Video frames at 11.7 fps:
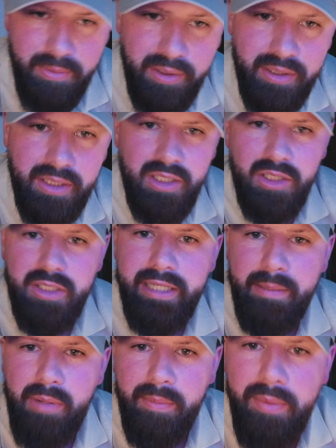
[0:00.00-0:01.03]
but you
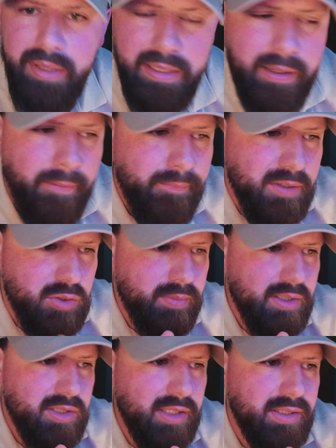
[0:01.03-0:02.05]
get my point. It's
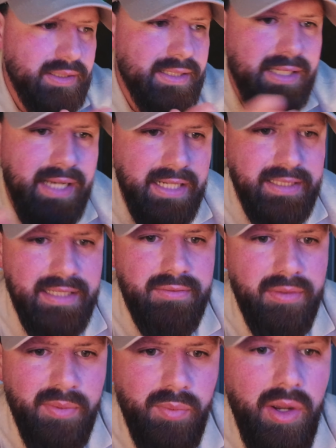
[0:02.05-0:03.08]
almost like you're disconnected
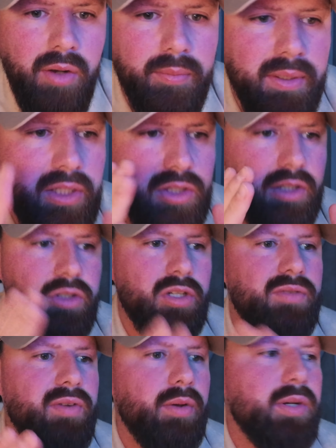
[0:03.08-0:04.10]
from the world because you can
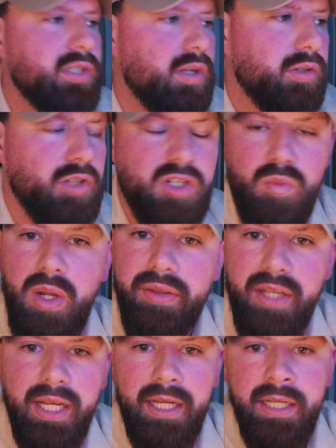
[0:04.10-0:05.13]
just focus on just one
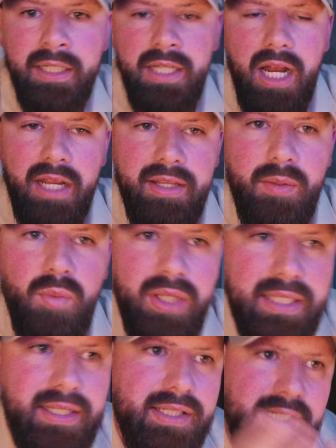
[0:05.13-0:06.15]
thing. And I think what
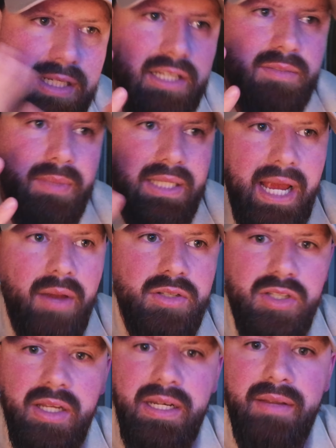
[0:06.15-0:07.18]
that does is it gives me the
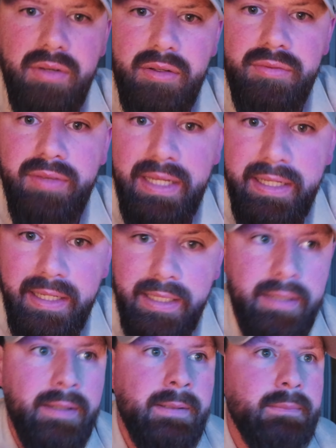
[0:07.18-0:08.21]
outside level of thinking
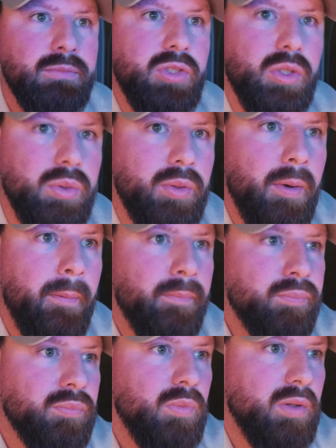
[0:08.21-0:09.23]
to
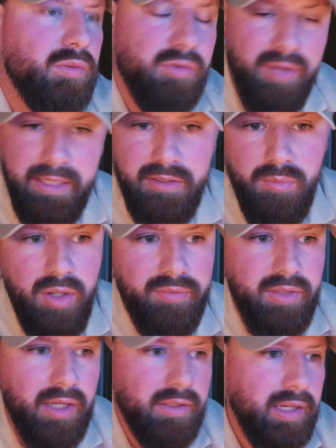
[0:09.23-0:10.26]
reflect on what I've
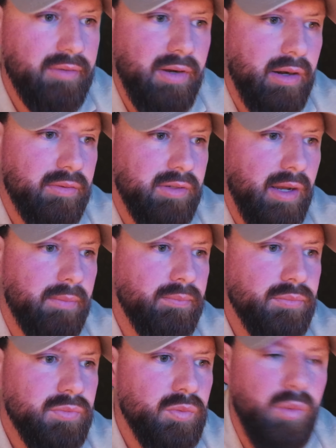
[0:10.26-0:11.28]
done, how far I've come,
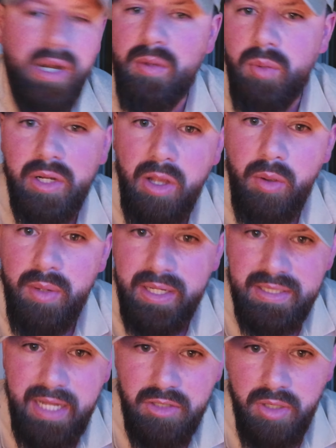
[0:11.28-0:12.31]
where I want to go,
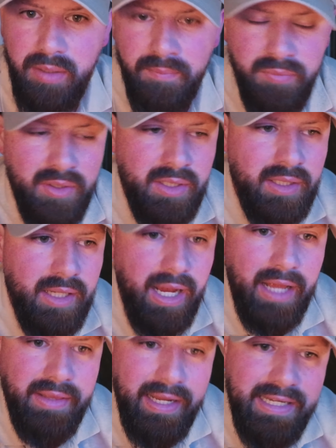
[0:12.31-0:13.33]
et cetera.
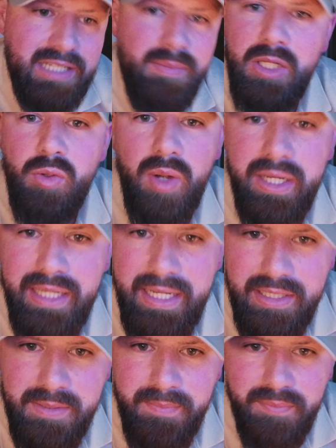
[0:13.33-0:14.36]
And that gives me new
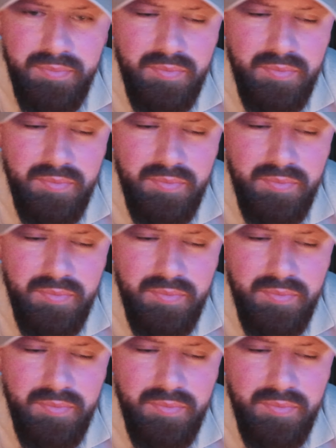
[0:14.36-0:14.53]
ideas.